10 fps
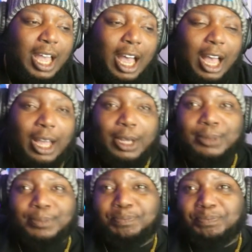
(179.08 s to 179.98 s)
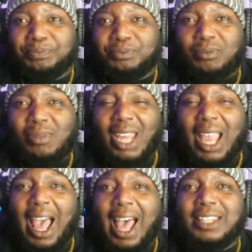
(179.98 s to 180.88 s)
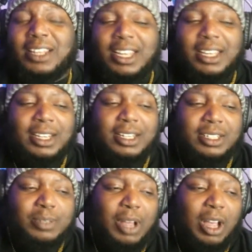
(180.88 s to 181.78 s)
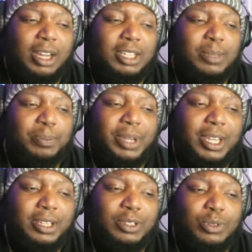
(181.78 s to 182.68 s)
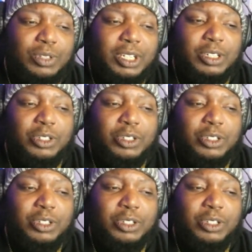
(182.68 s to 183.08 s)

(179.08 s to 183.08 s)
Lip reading: I think, and this is my honest opinion, you've seen the